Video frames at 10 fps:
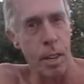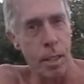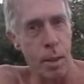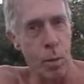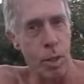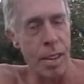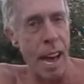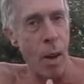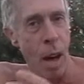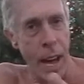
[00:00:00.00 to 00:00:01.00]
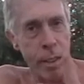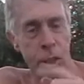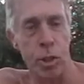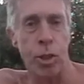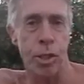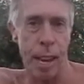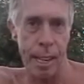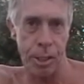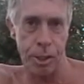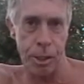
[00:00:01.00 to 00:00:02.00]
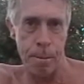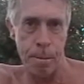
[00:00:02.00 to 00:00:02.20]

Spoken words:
In other words, how high are your stakes?